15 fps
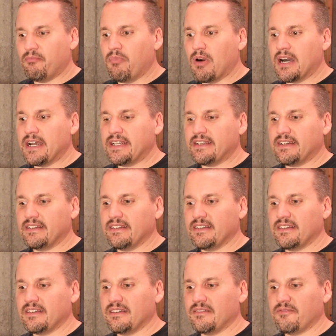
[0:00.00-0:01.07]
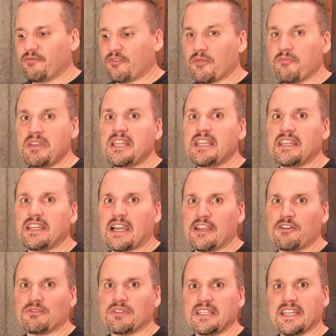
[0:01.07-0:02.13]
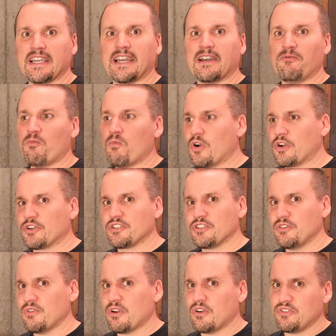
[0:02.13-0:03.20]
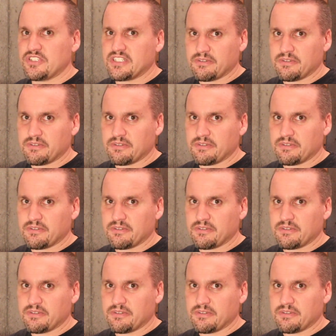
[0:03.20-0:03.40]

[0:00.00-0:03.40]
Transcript: But for me, I only had one or two hosts